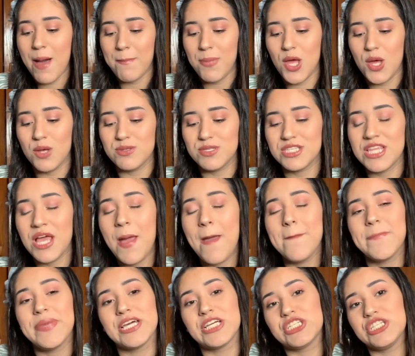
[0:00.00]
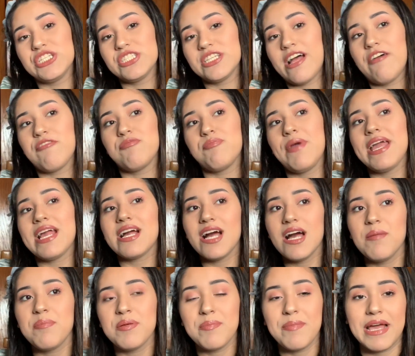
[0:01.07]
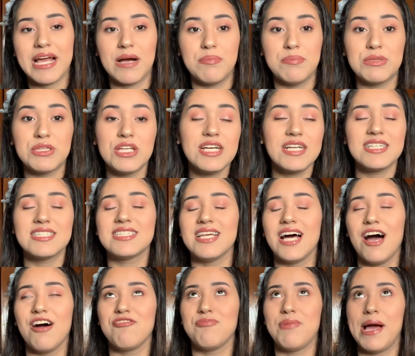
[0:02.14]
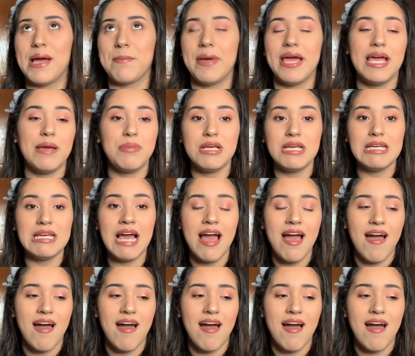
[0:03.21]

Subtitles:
post pictures of makeup looks of my baby,